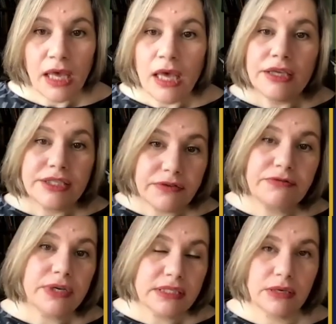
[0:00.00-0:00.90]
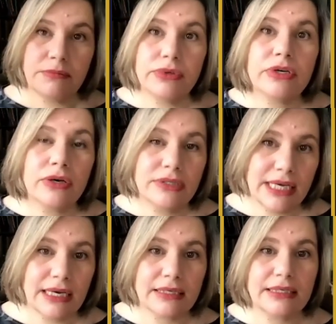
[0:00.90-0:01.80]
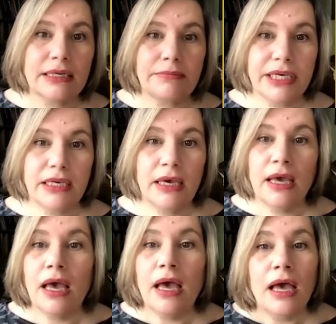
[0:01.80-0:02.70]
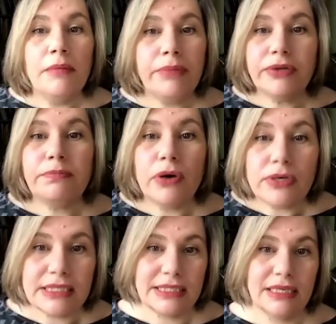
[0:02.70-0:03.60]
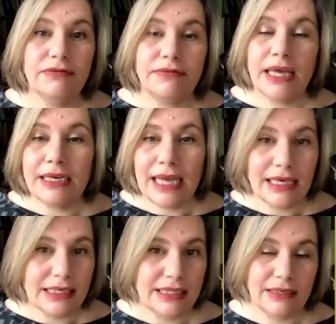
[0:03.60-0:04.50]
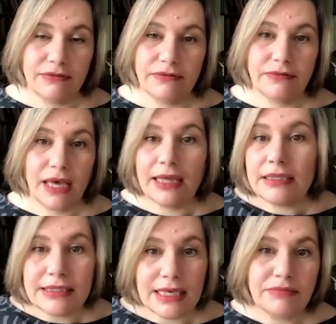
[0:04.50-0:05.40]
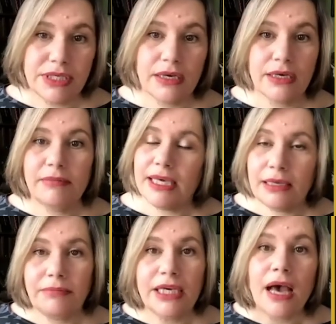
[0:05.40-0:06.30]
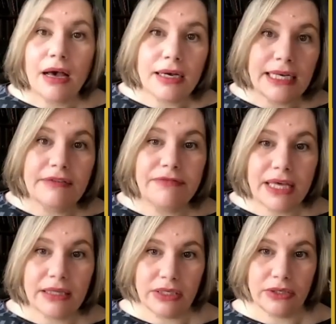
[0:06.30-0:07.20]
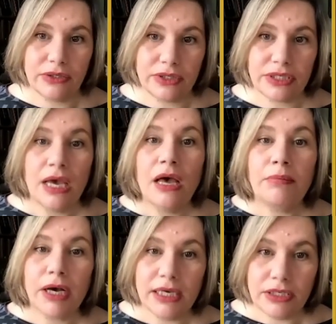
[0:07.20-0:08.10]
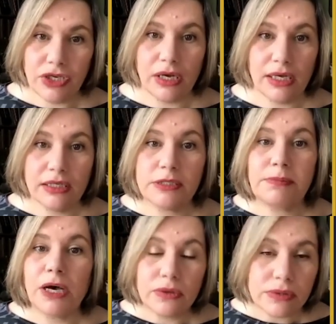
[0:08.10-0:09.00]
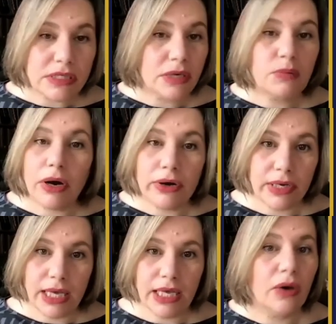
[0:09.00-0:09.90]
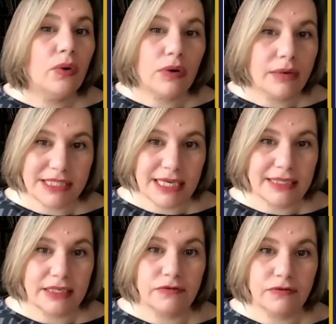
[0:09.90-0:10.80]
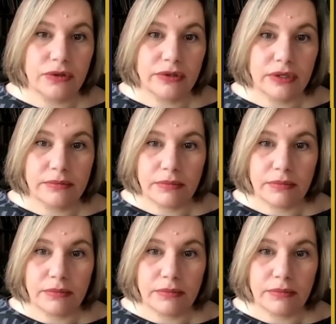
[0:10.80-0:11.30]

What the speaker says: So, for example, contact can be both positive and negative at the same time. It can be highly valued by a child, but also worrying or upsetting for them.